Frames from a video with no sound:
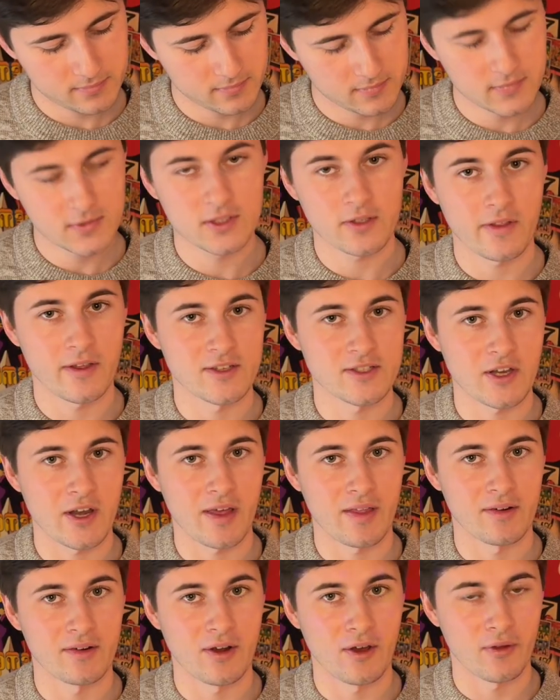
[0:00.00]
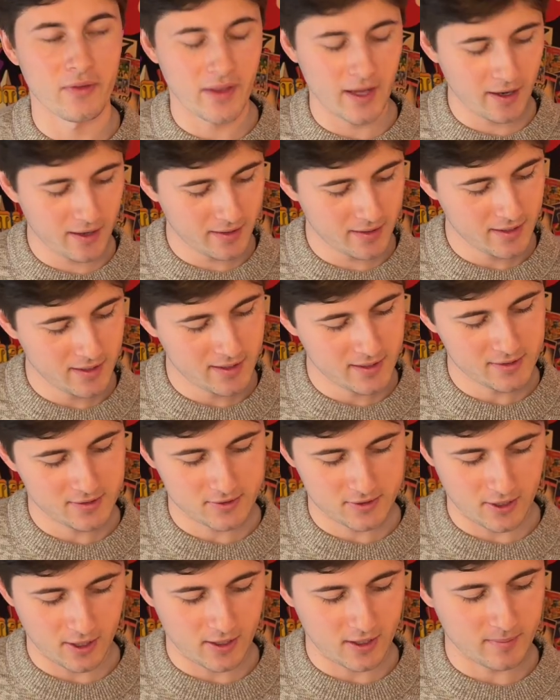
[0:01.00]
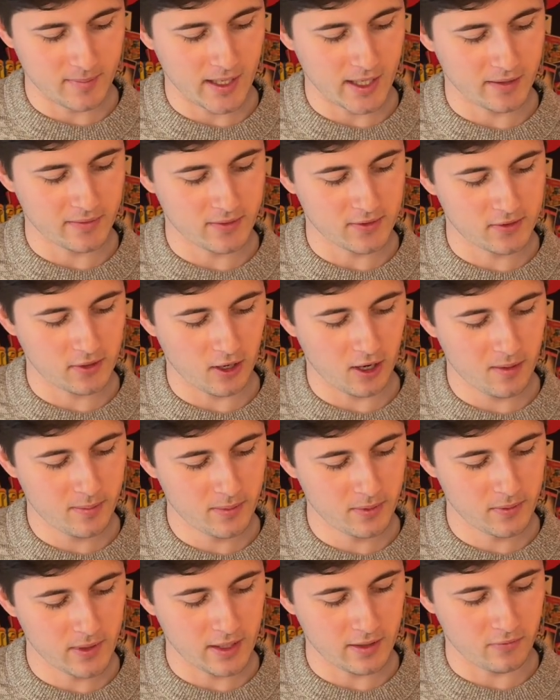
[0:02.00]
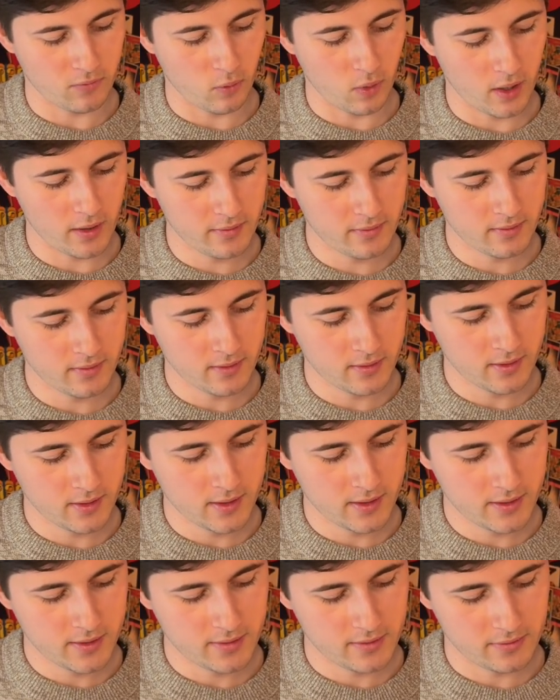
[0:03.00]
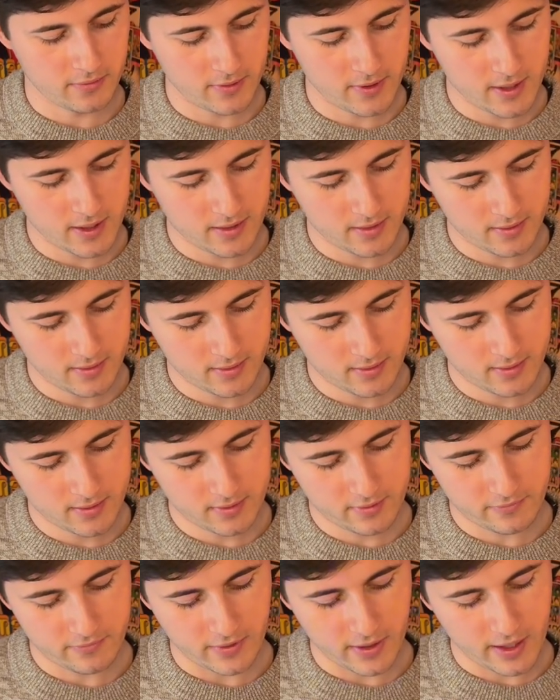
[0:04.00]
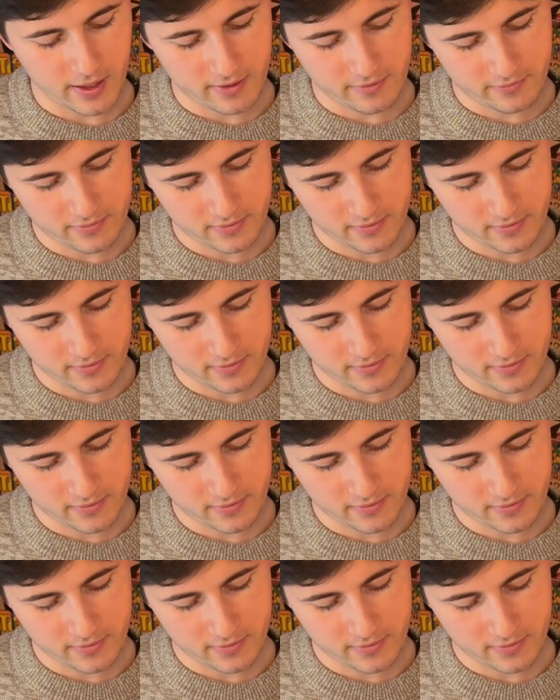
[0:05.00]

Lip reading: So there's another note there. Starting back at the top, we have 1, 3, 5,